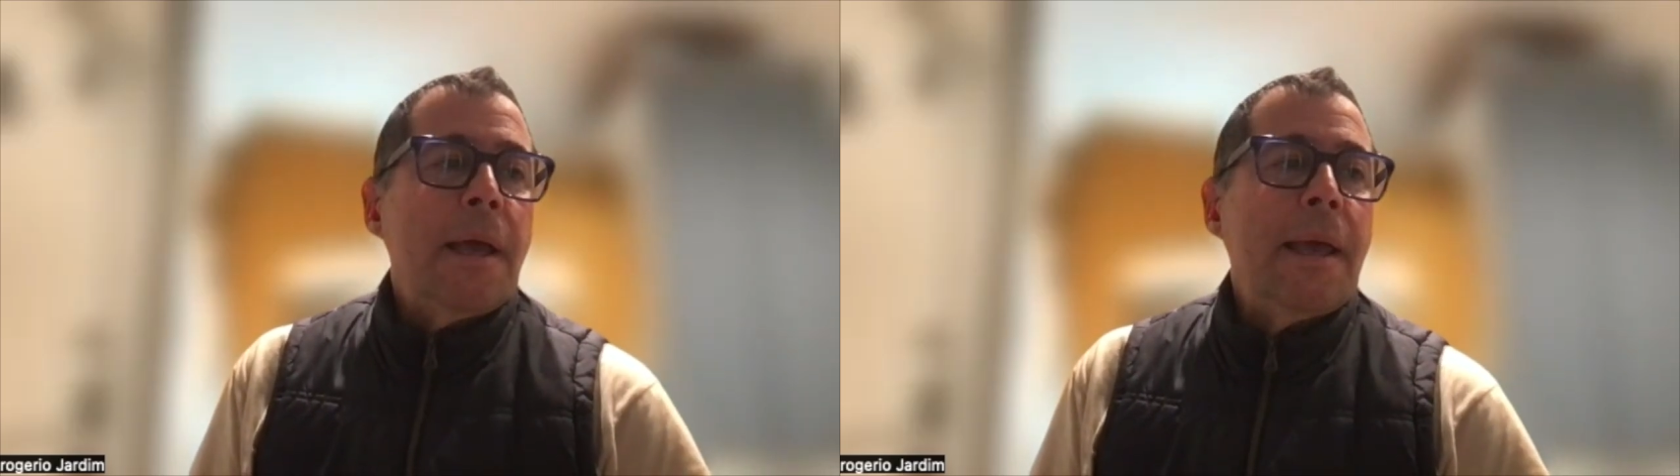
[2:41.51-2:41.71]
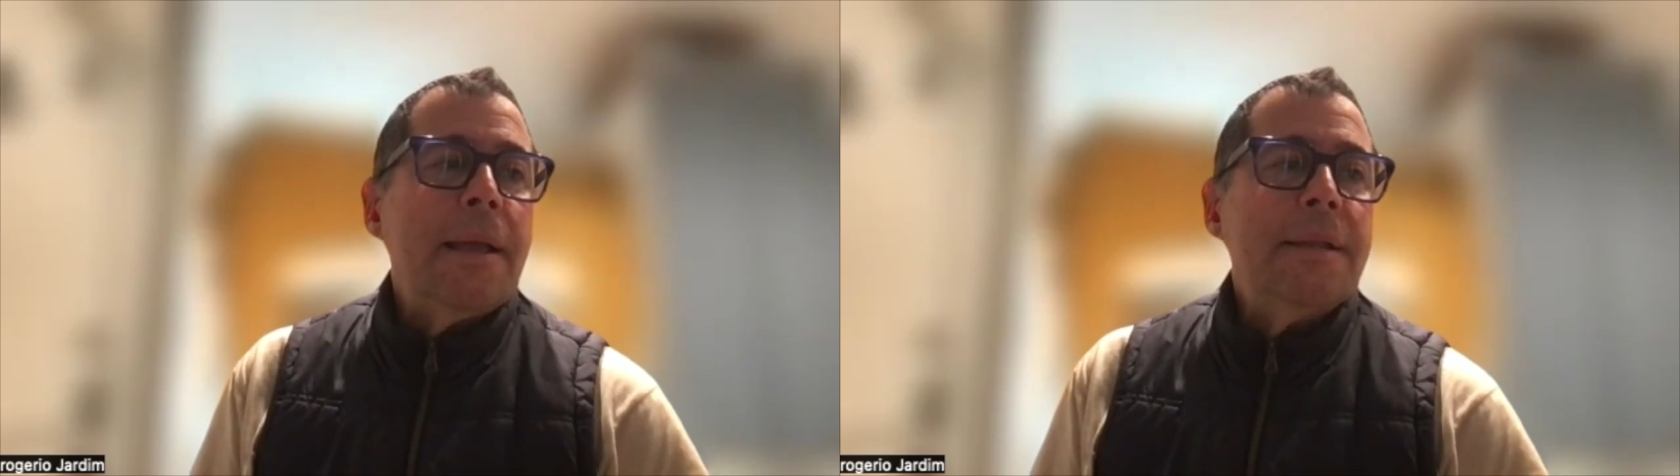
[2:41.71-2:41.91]

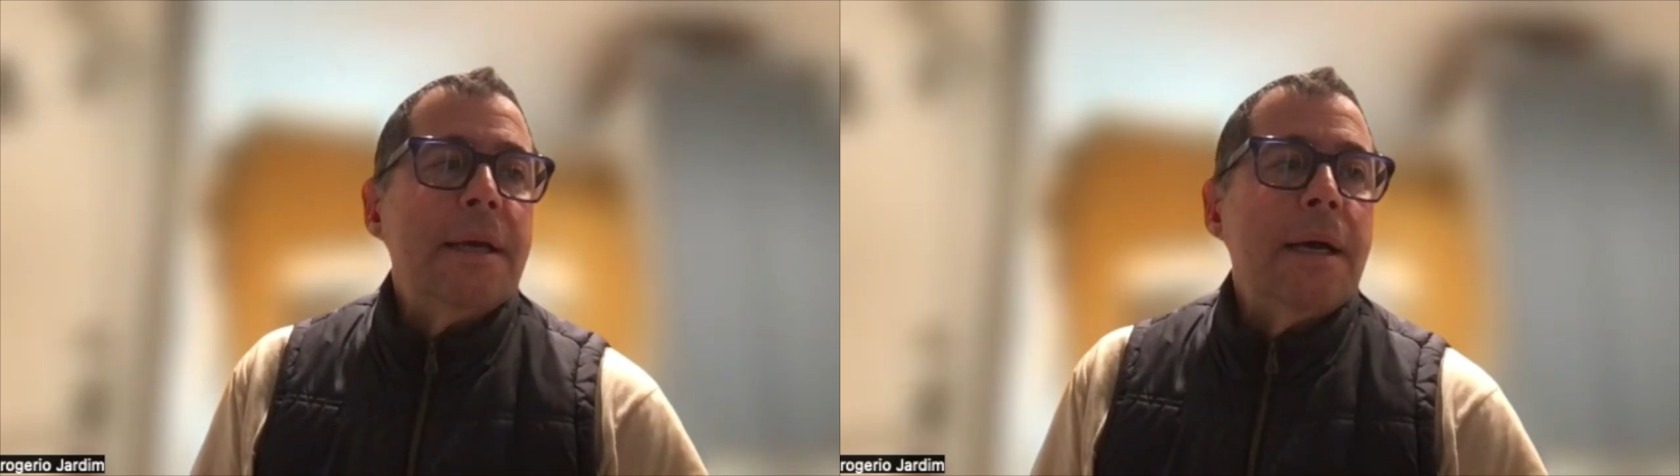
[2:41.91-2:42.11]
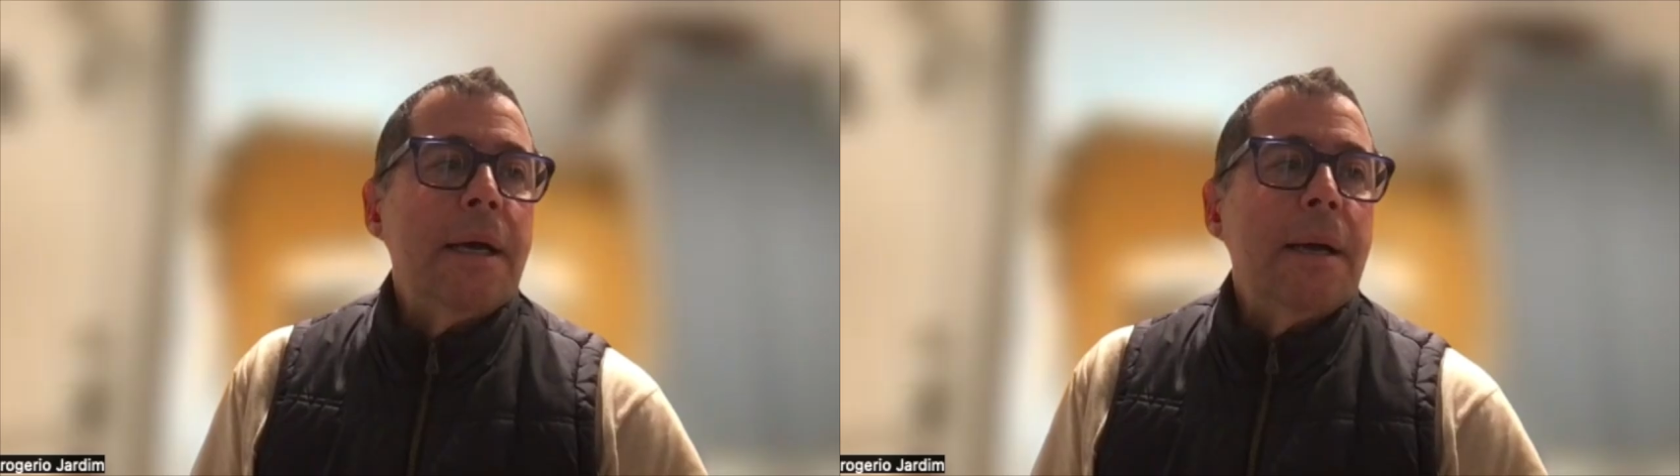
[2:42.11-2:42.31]
and
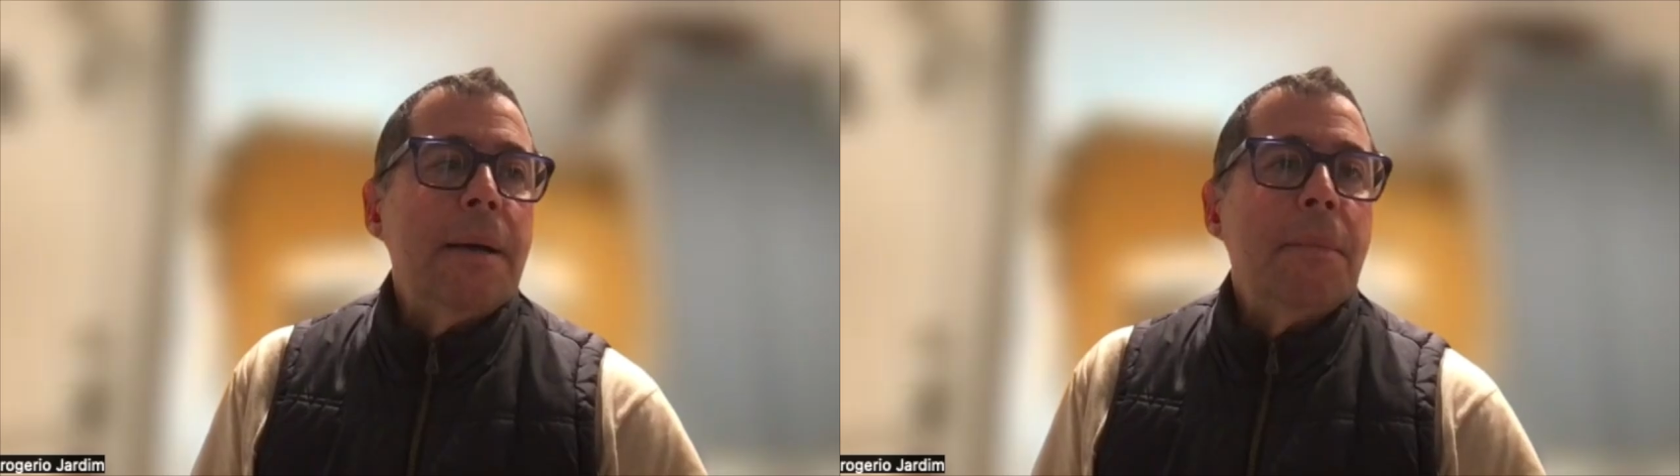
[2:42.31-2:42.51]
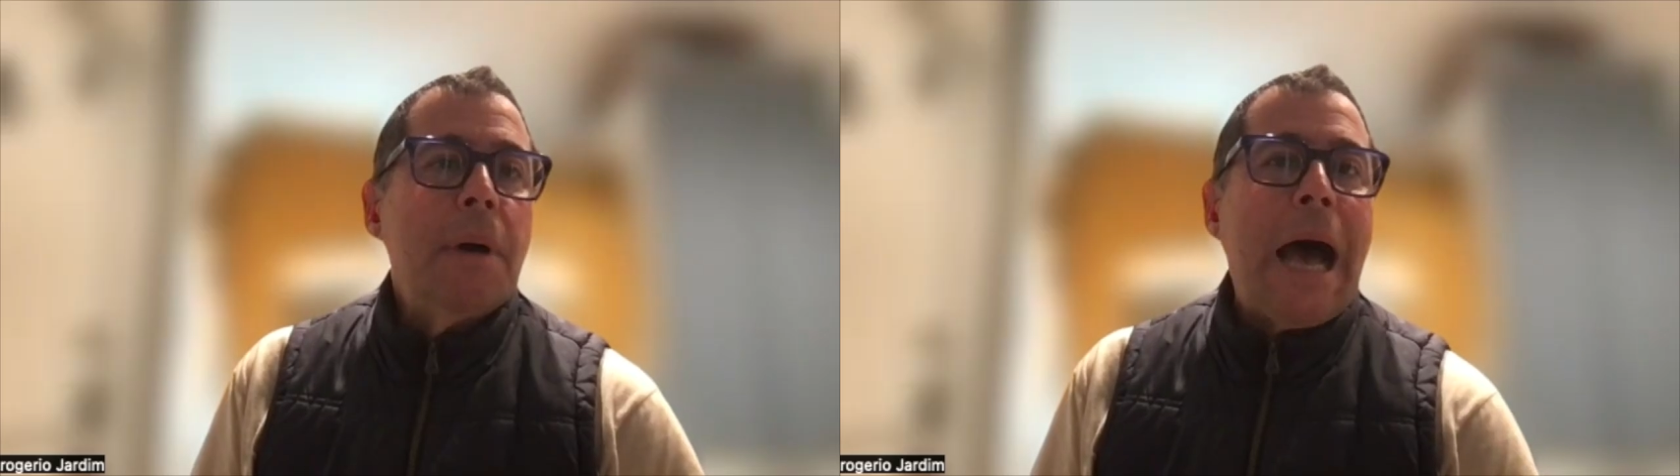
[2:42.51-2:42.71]

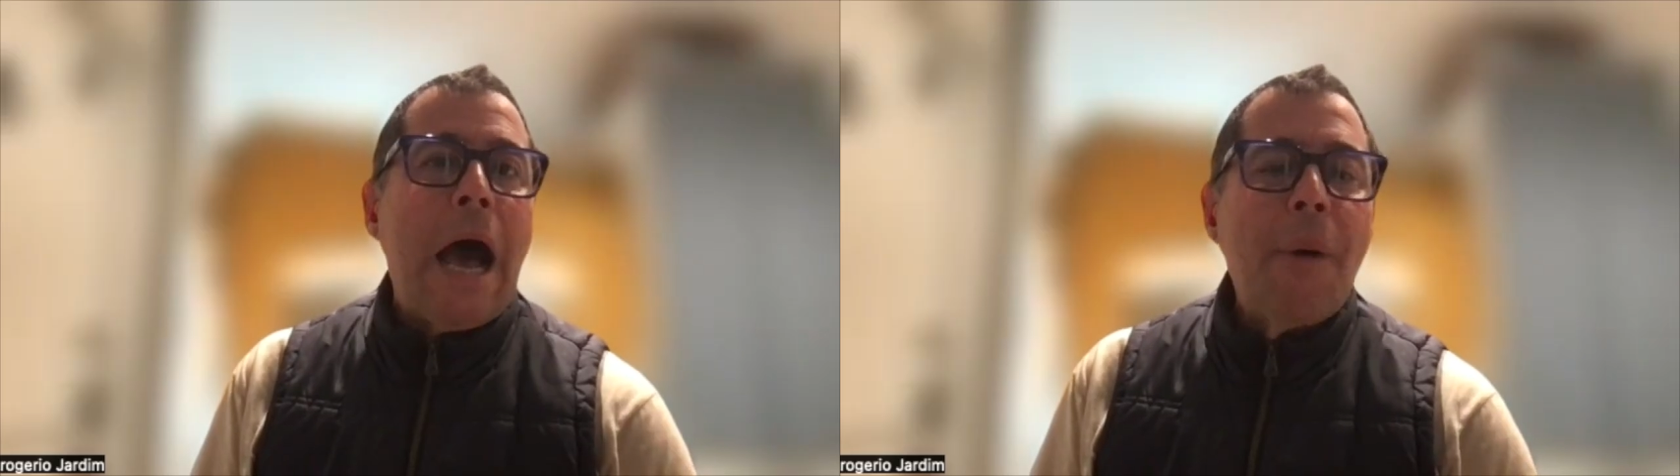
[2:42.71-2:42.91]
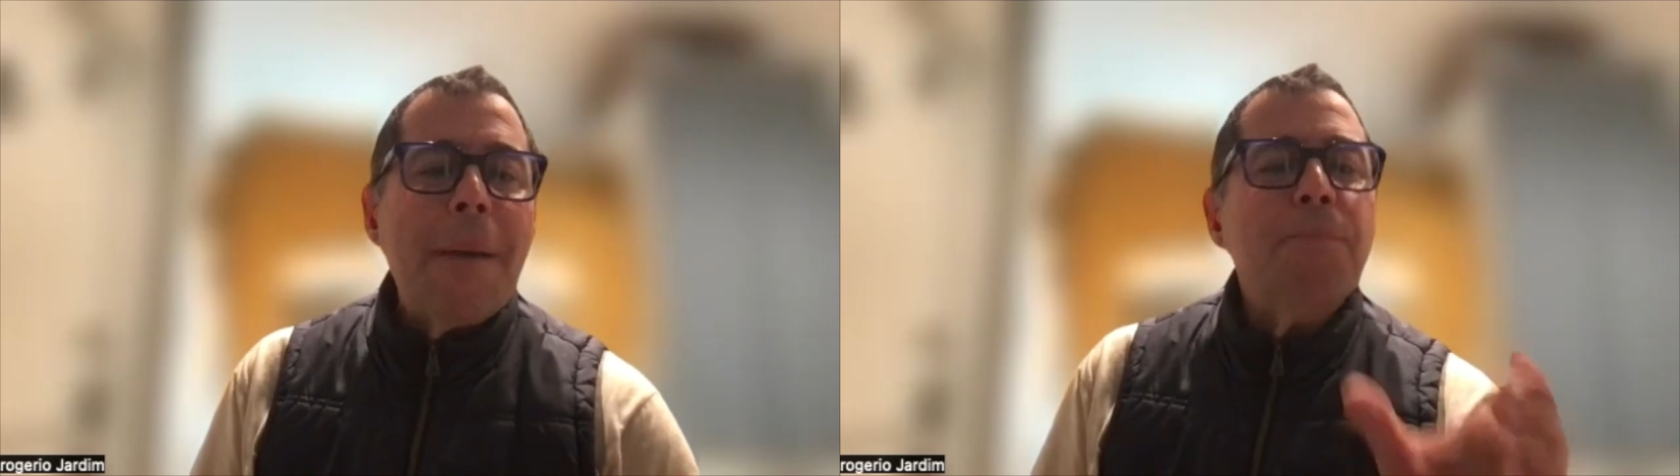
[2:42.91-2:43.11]

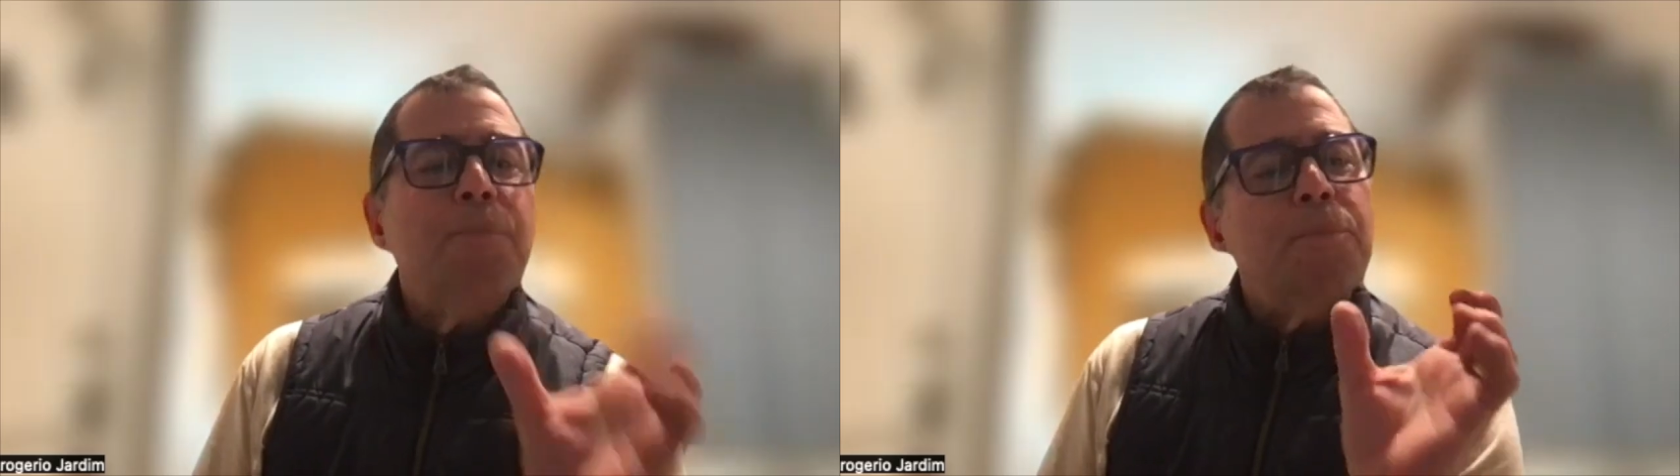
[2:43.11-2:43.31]
how I